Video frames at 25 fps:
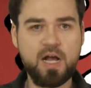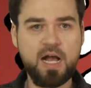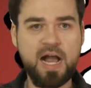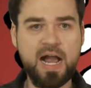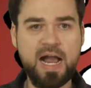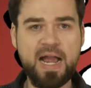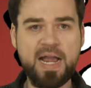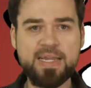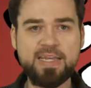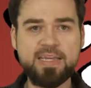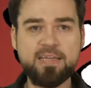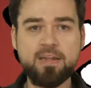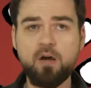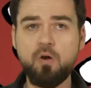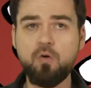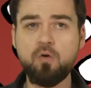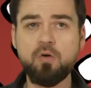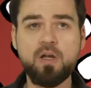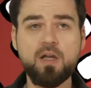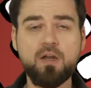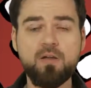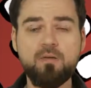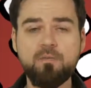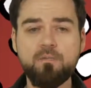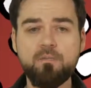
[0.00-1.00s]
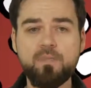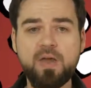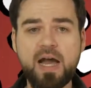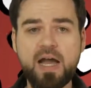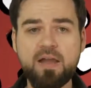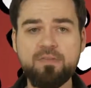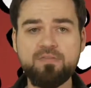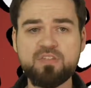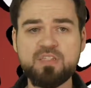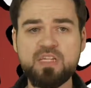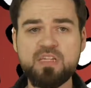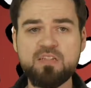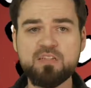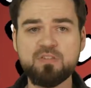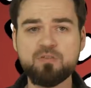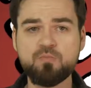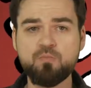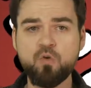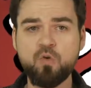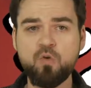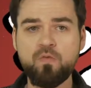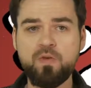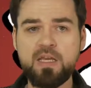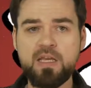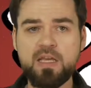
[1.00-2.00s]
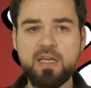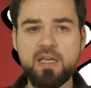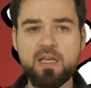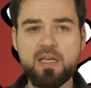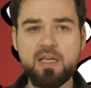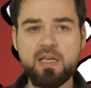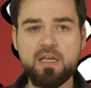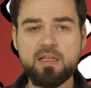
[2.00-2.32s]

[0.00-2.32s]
I've seen this movie